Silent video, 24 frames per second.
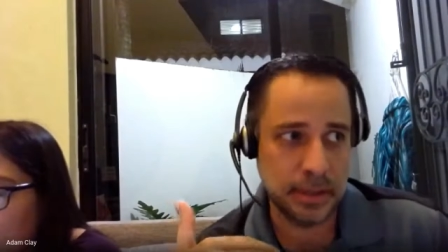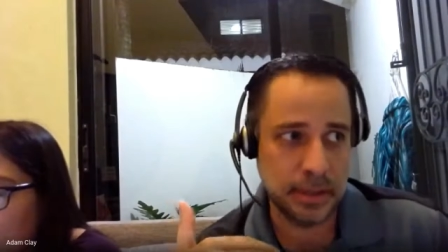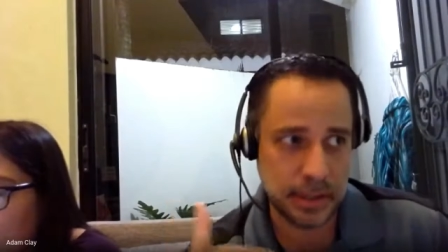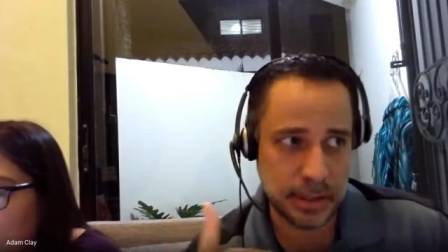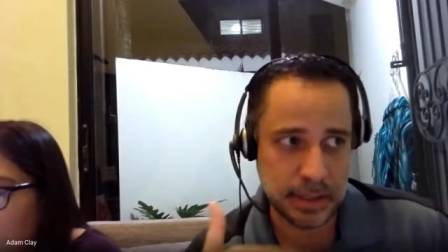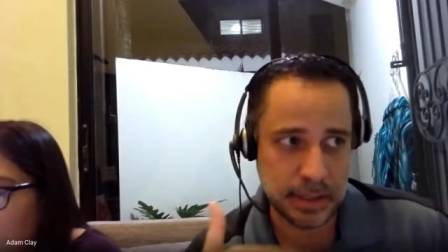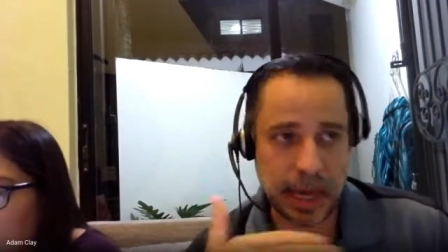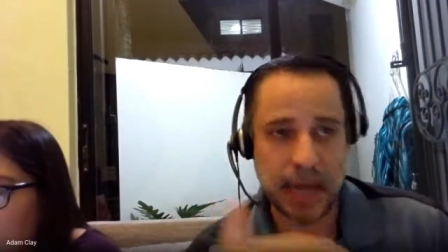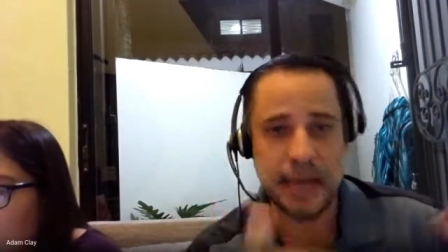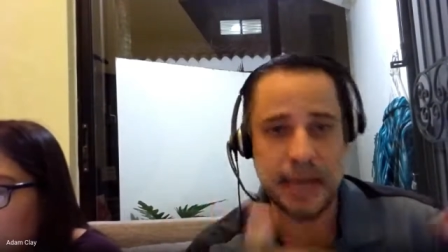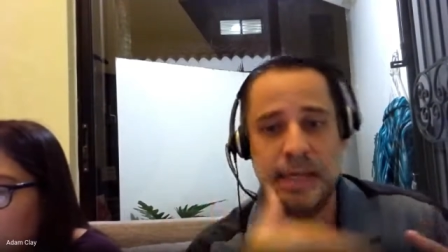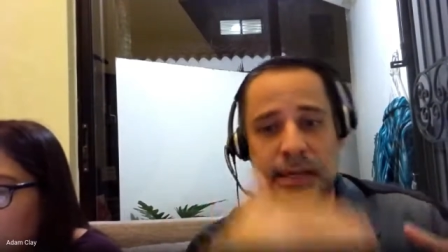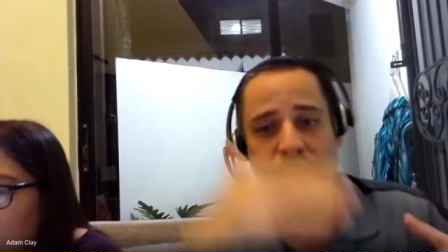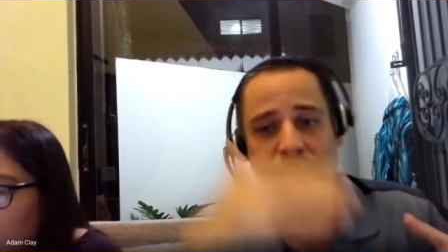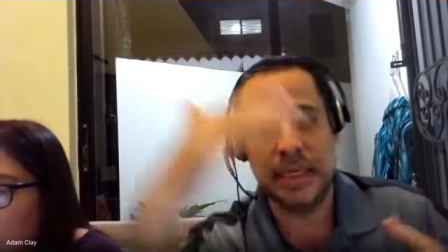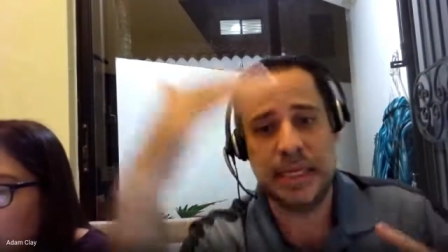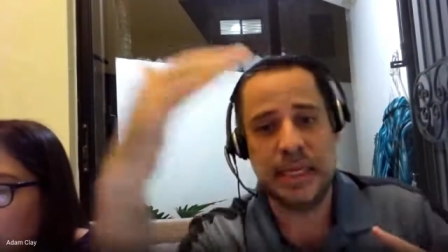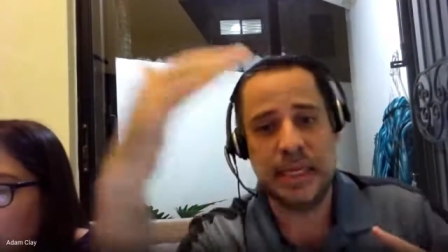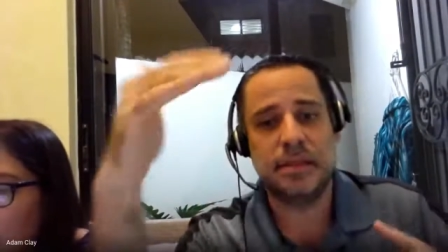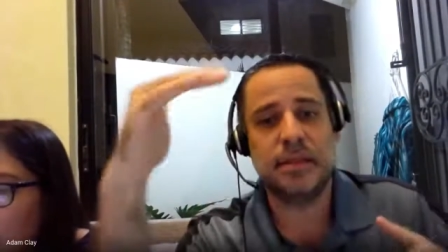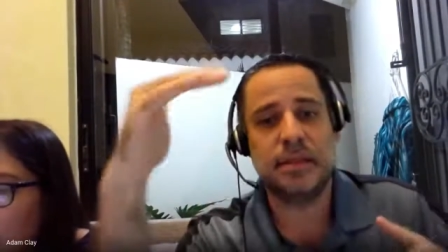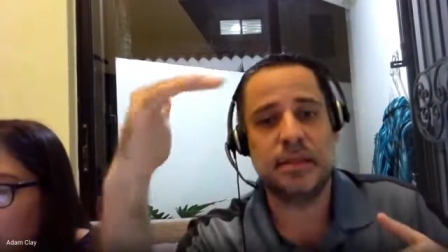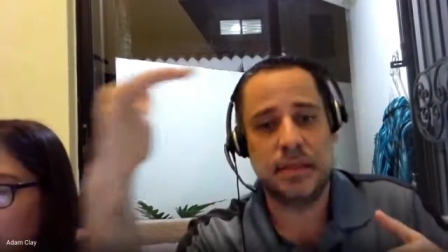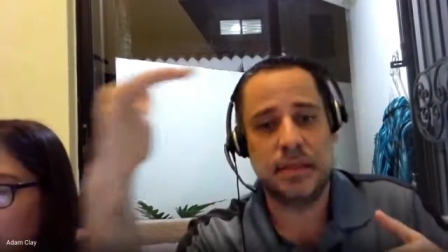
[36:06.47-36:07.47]
I need to
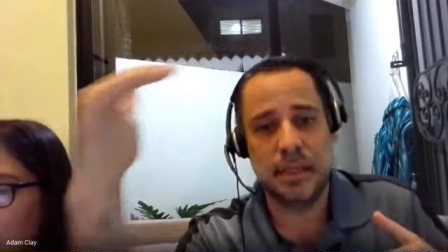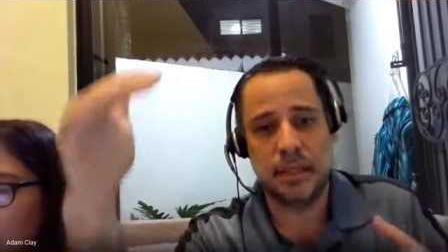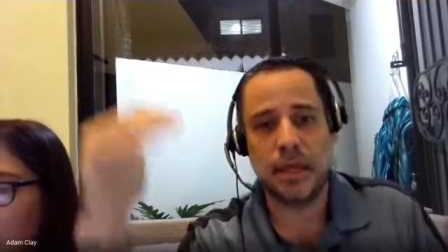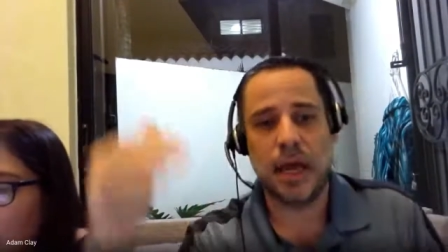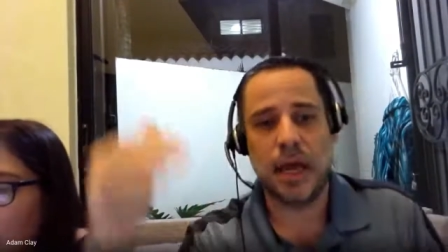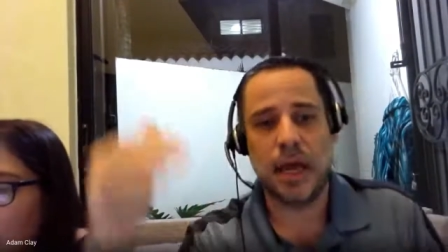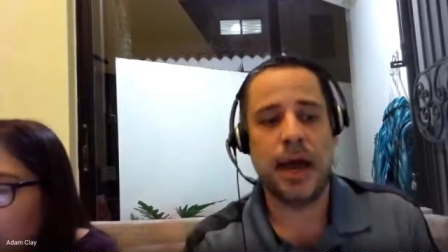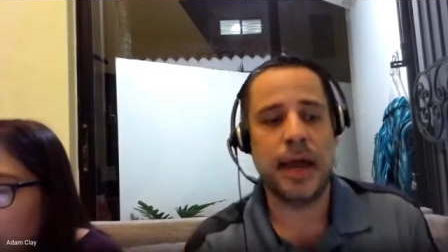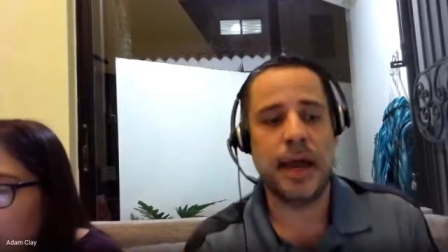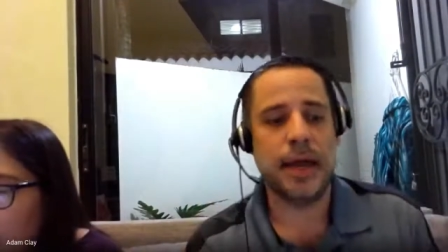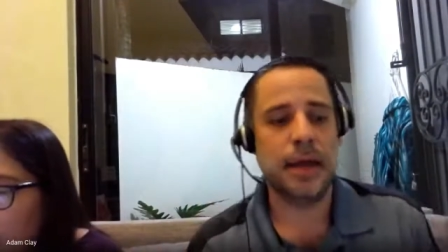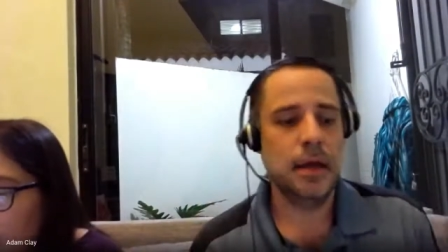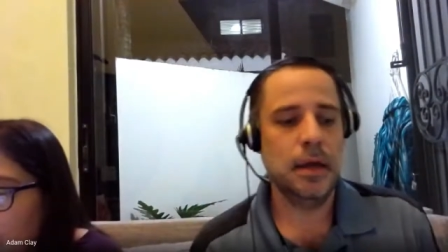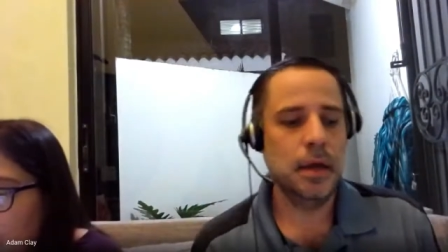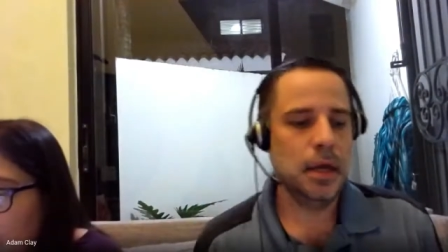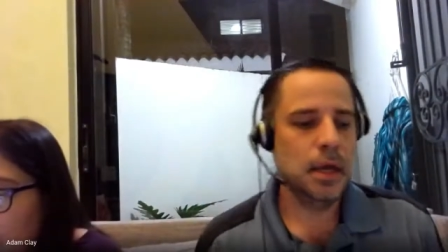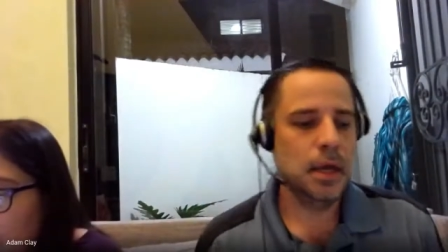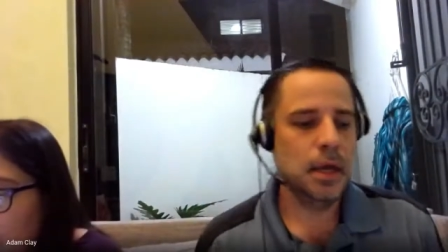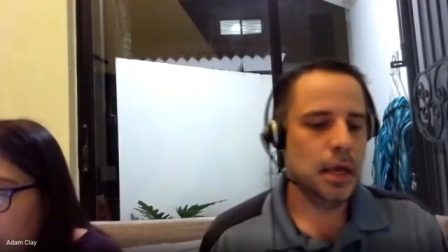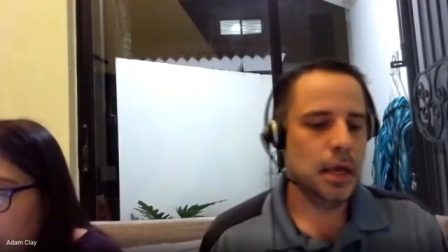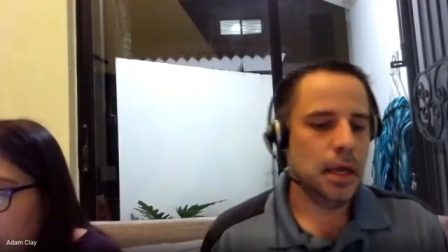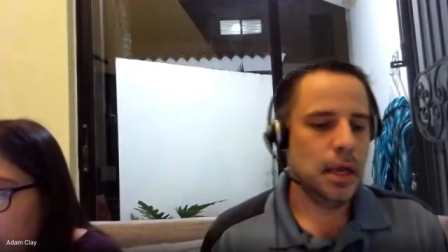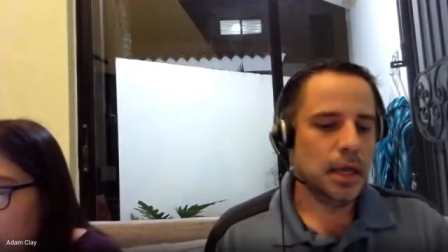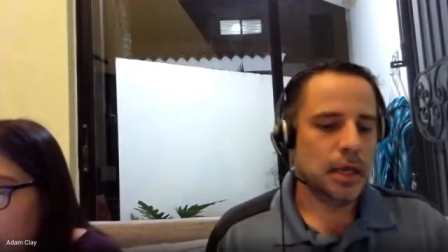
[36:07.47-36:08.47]
get this high.
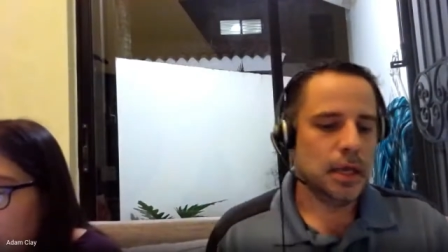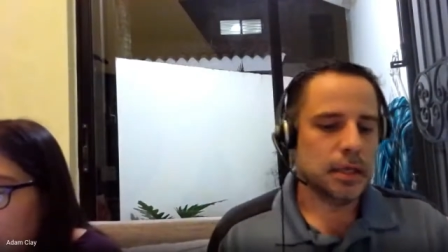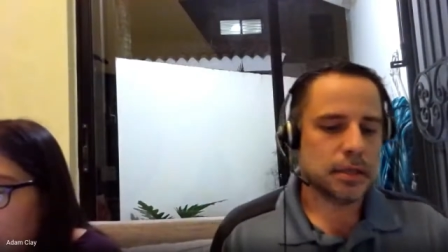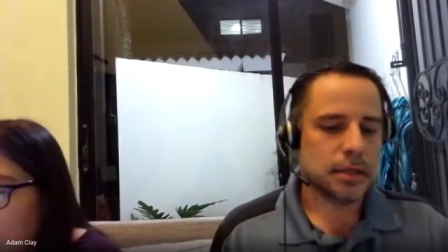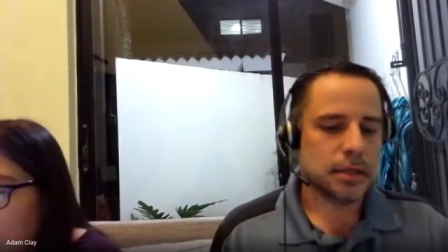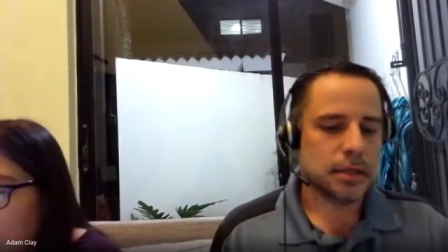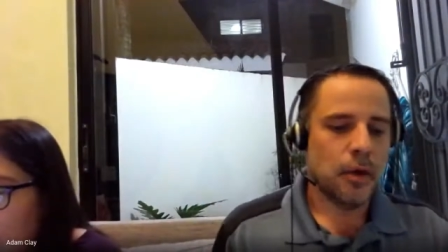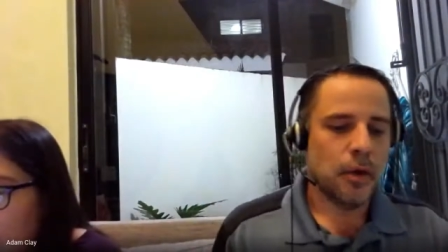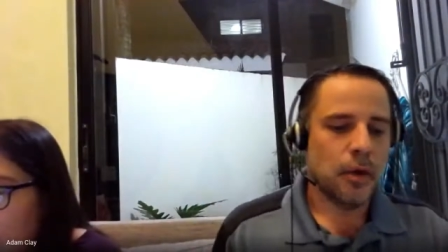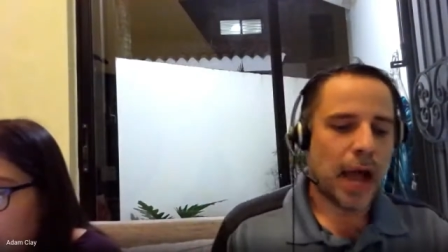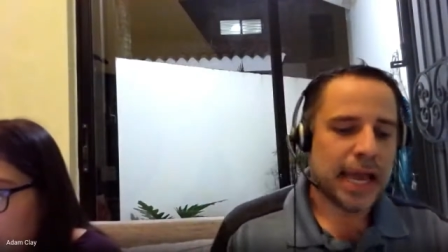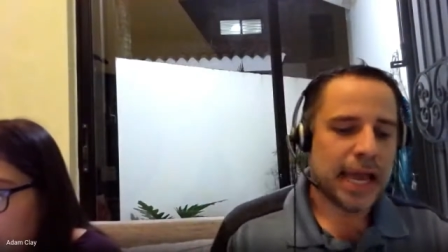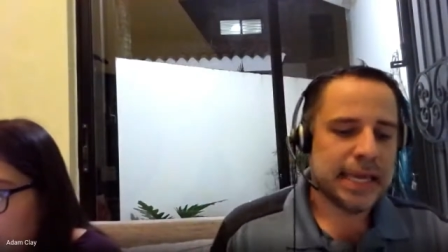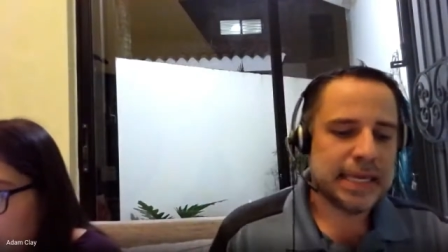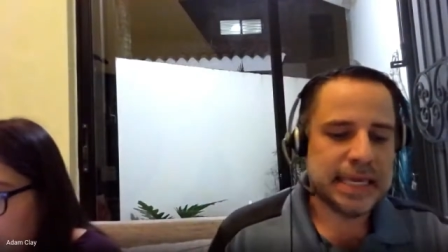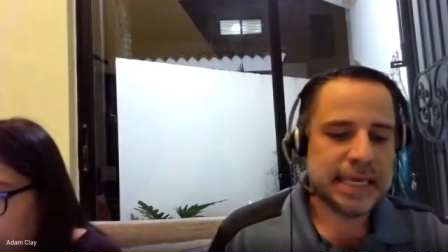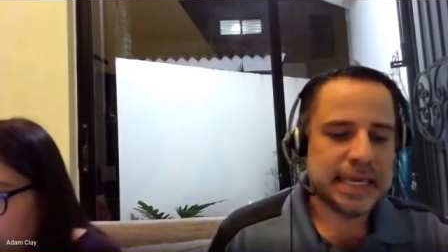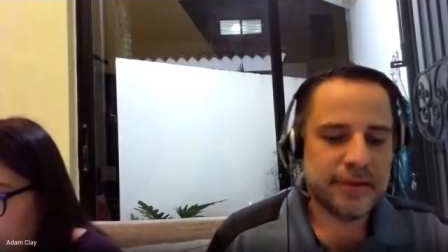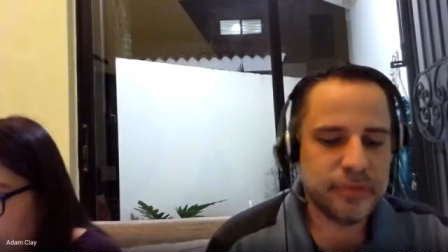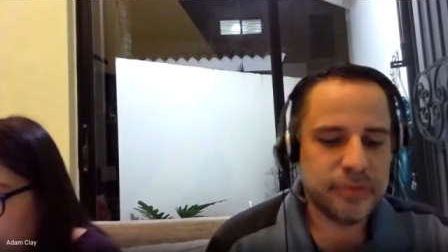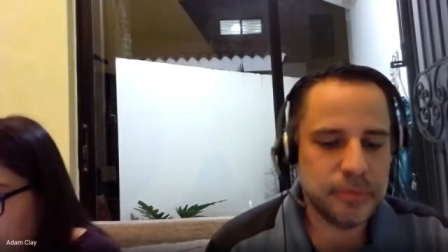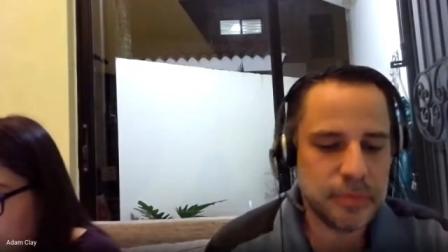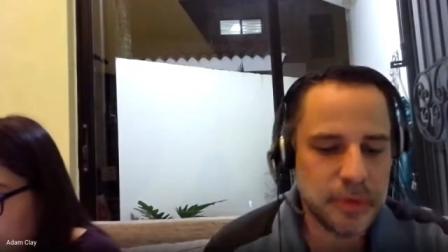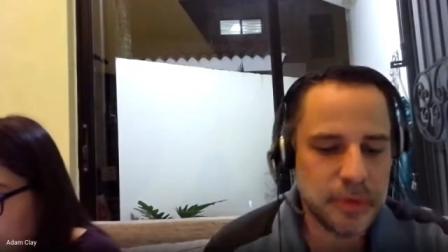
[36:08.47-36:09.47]
So I
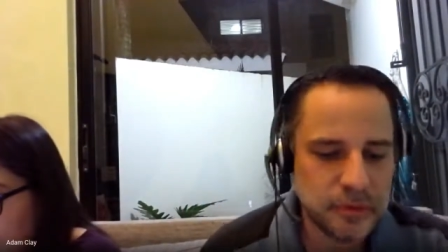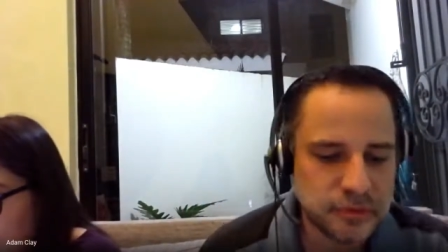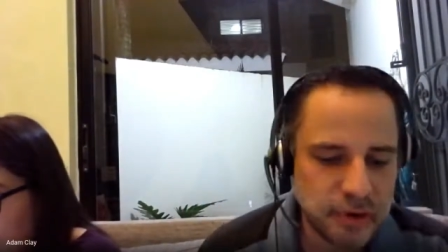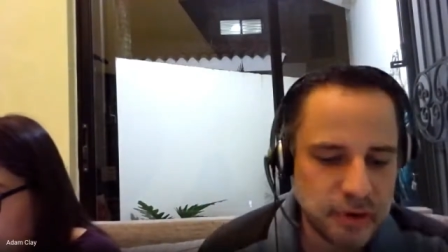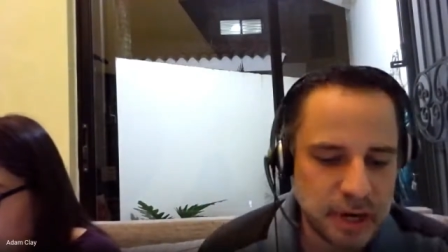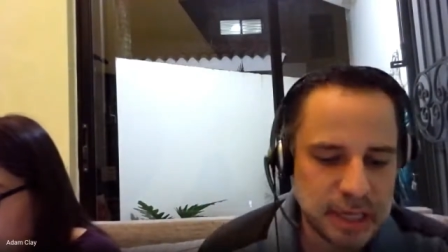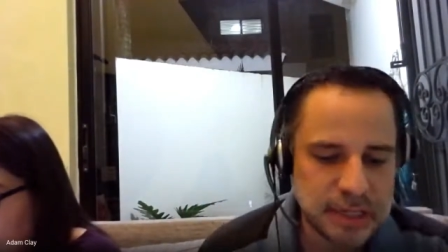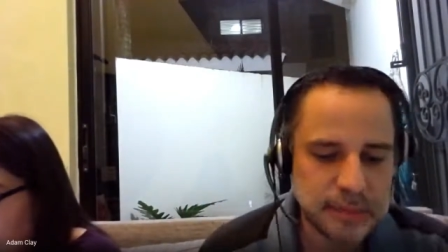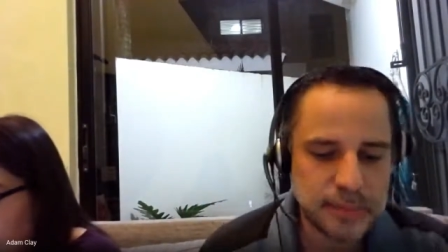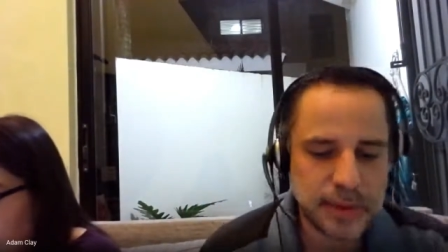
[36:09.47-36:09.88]
give them those grades,